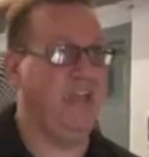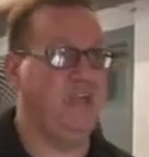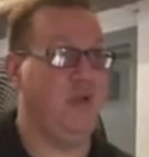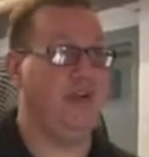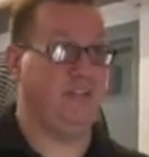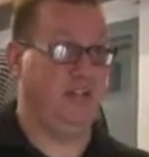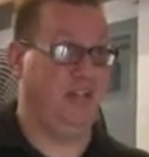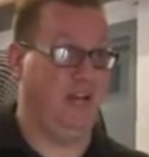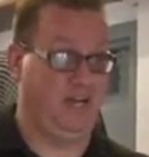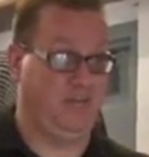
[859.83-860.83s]
and you have a
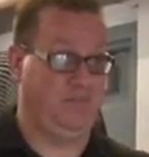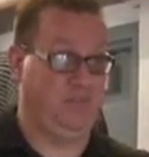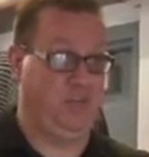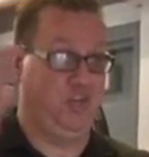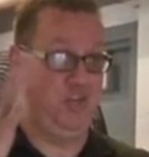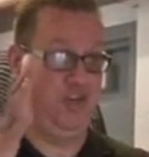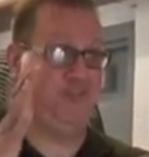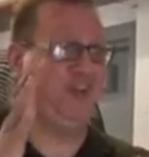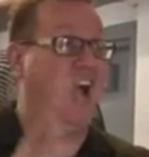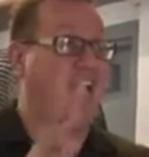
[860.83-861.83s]

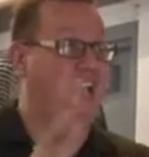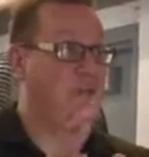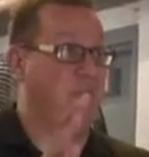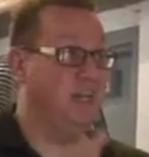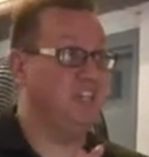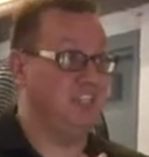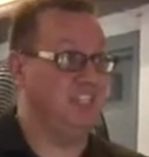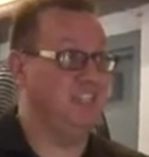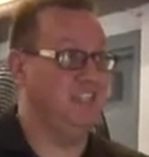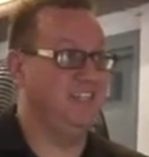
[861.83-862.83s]
finite budget,
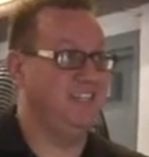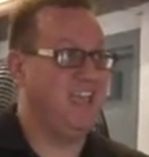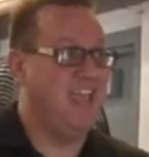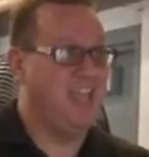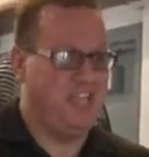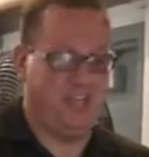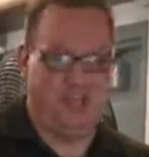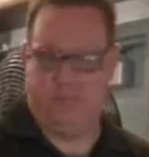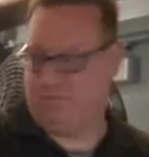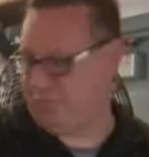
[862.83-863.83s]

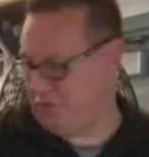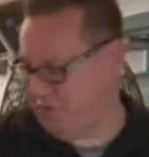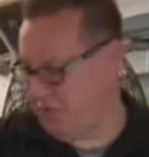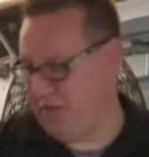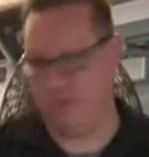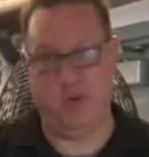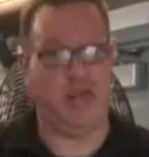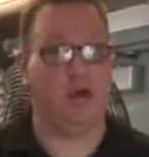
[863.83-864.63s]
and you want to